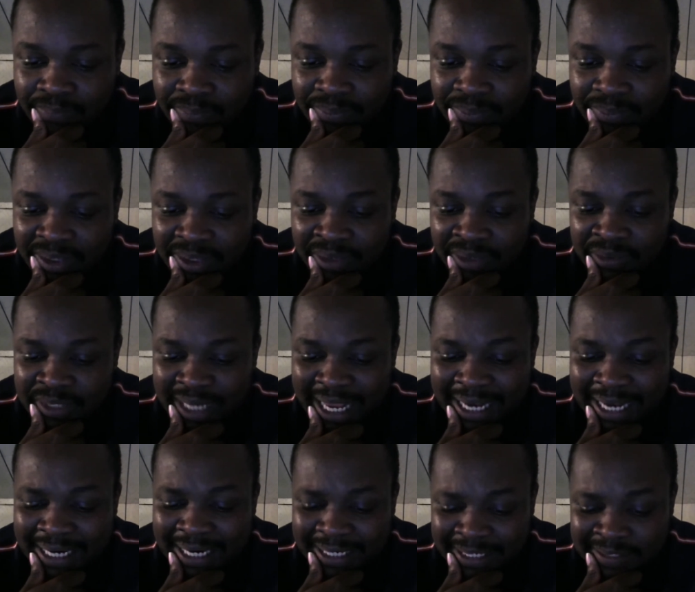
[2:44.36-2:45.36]
there's
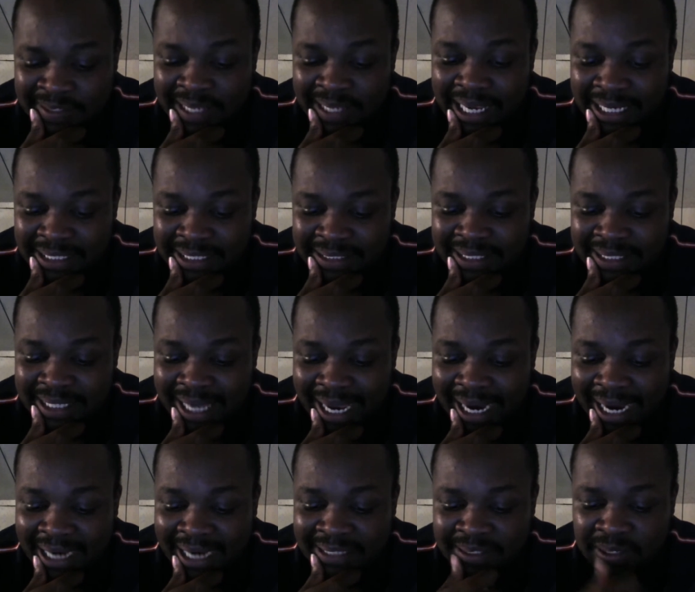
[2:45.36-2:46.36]
an there's an agency that
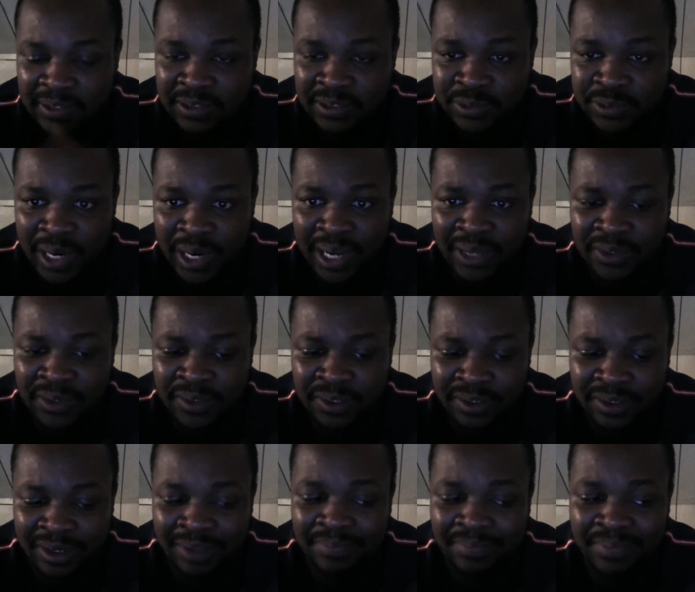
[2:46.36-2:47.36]
actually goes around
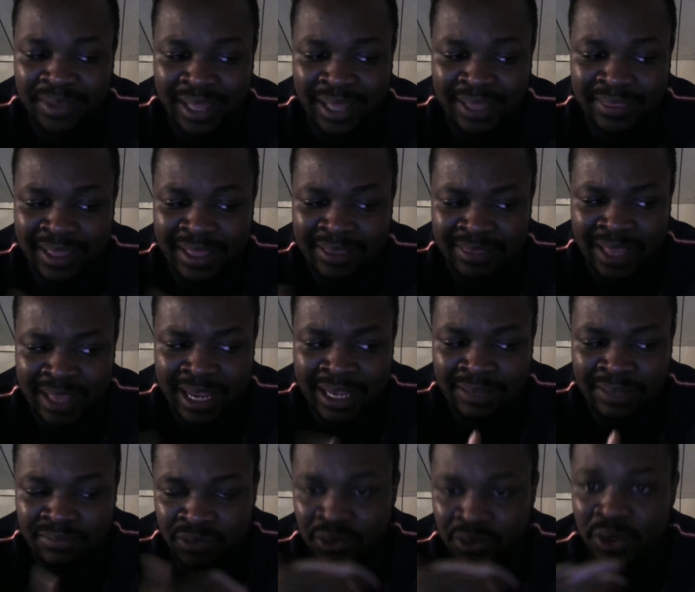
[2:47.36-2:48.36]
like they, they
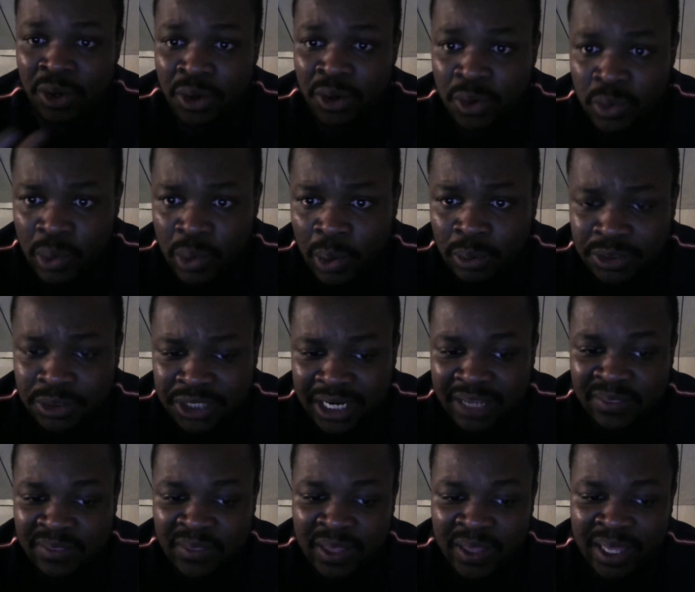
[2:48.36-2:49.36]
do the whole quote check
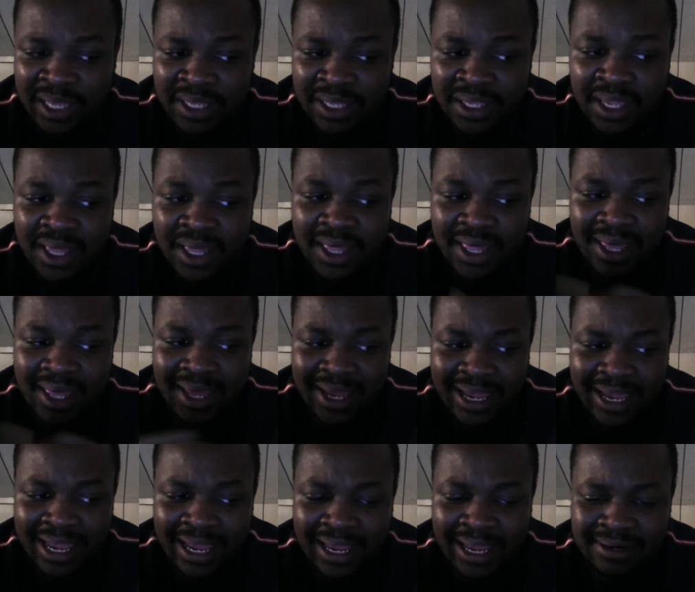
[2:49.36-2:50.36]
thing
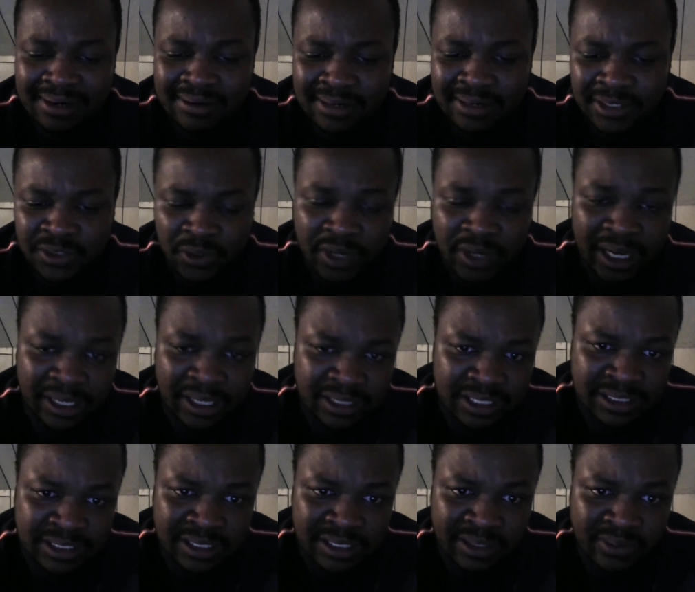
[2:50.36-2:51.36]
and they show okay
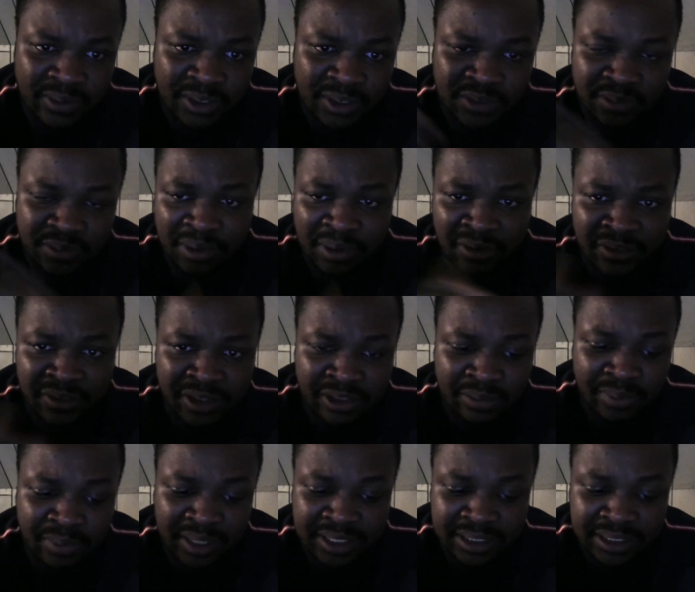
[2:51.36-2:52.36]
this is the quotes from all the other
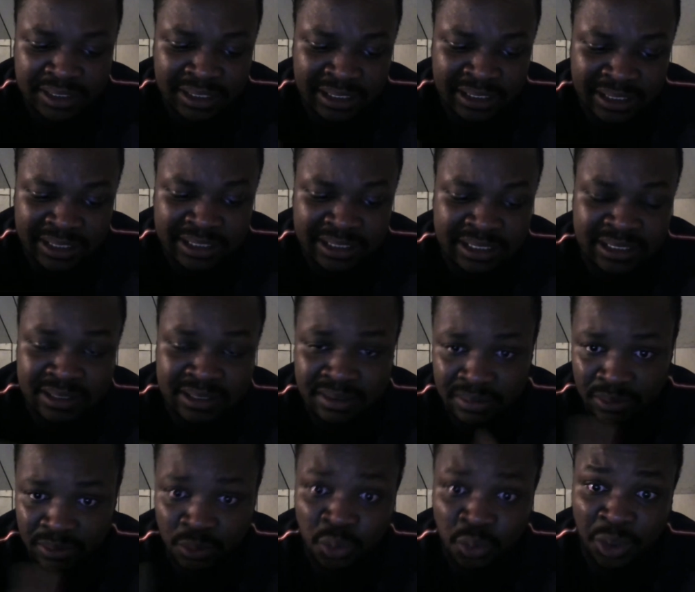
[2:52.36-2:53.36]
places and this is
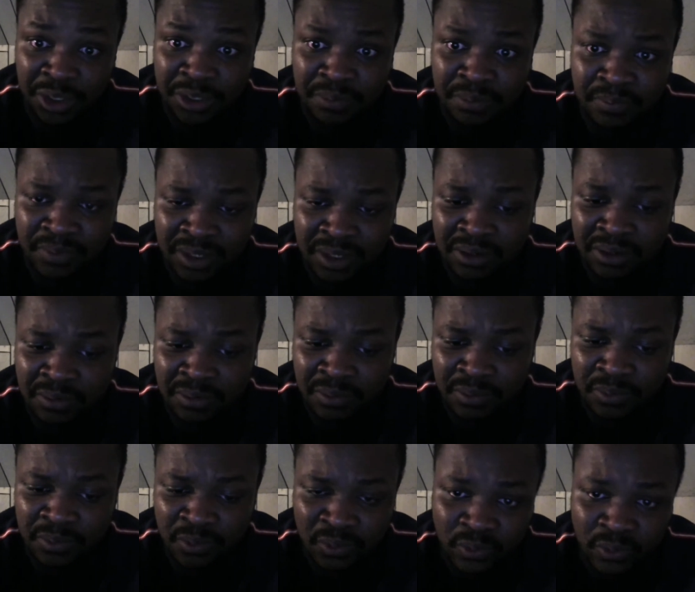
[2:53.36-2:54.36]
where you you know
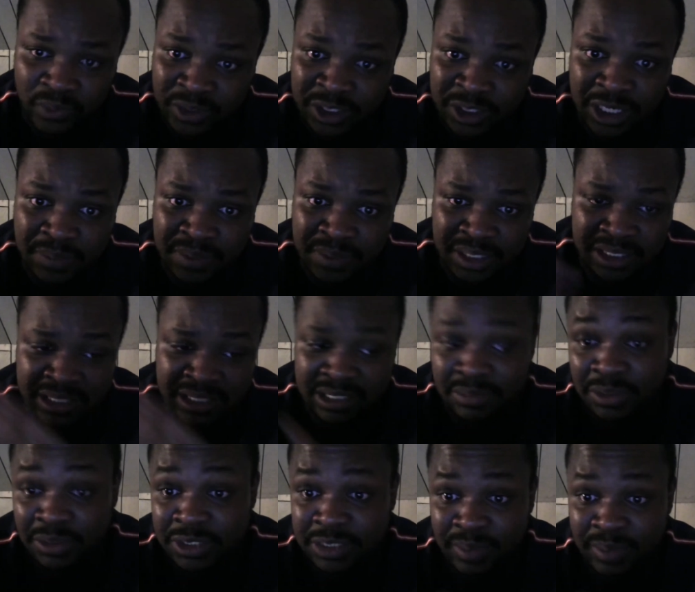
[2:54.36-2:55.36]
the cheapest this is the
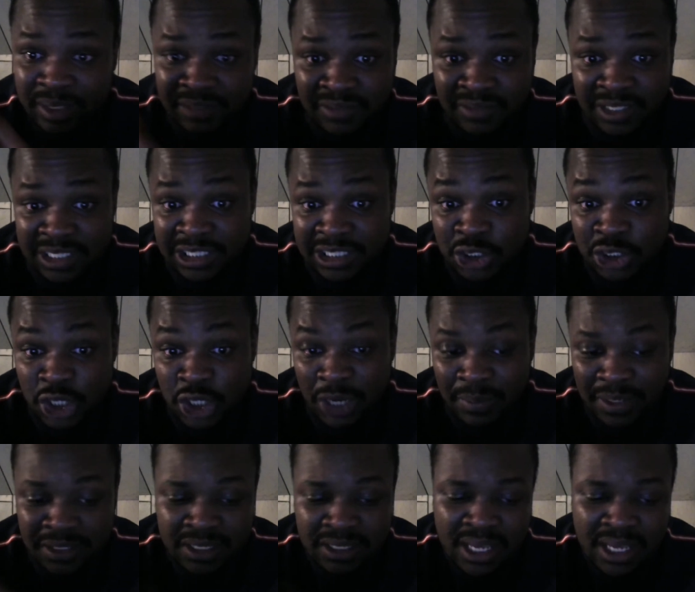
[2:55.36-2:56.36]
most expensive this is the
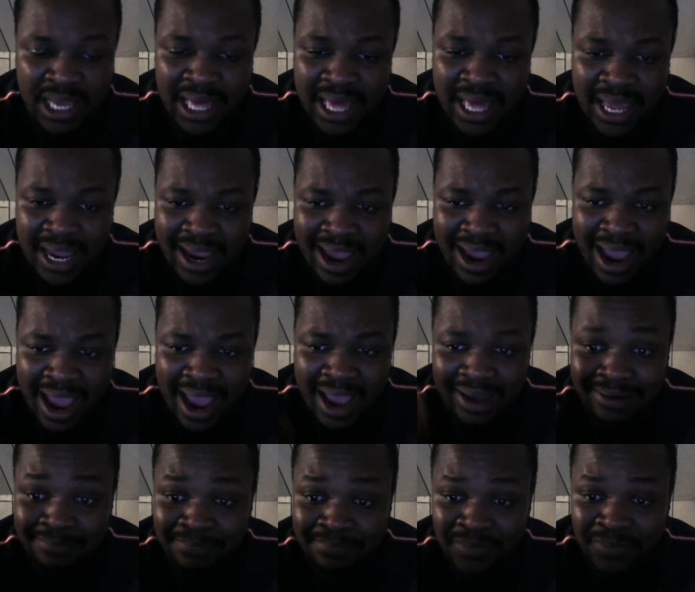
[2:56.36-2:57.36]
cheapest
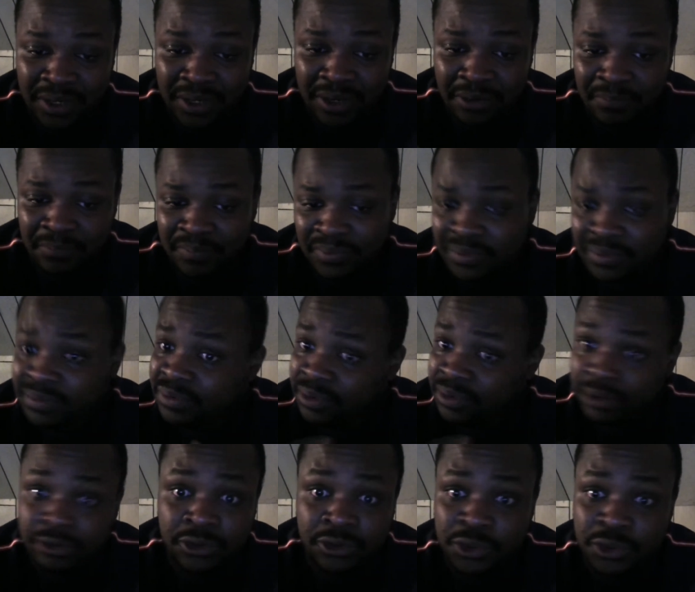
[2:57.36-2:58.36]
and you know
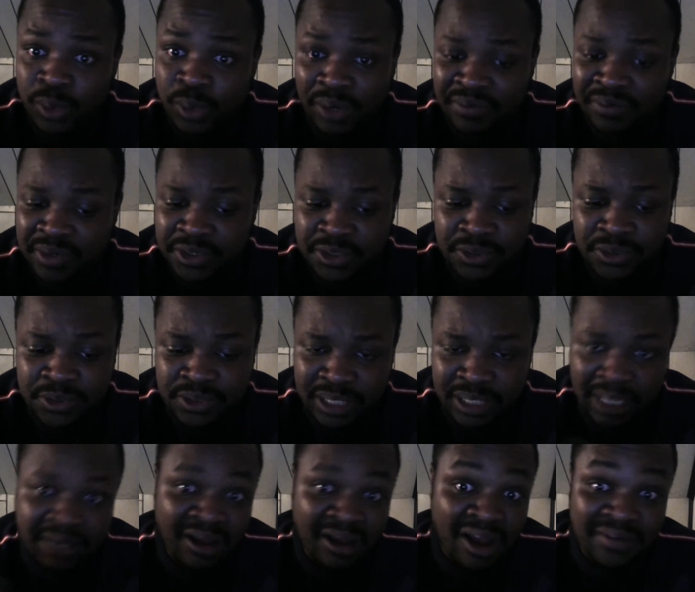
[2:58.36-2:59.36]
you choose whatever you choose and
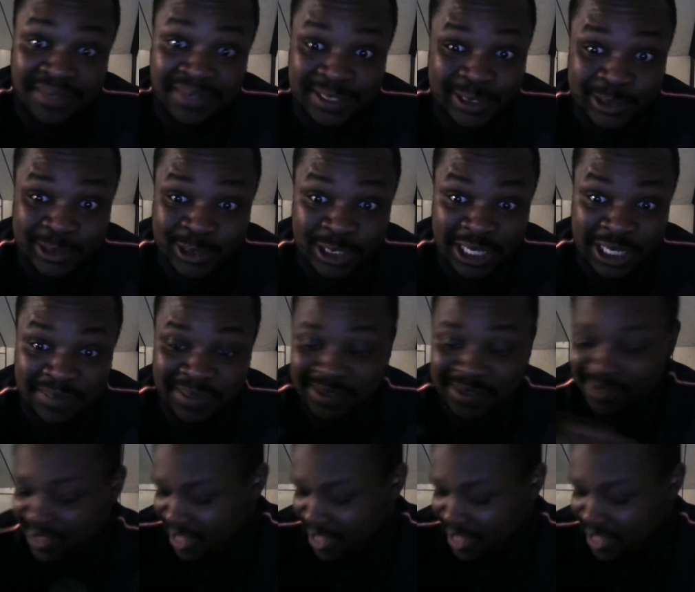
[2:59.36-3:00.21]
I obviously chose the cheapest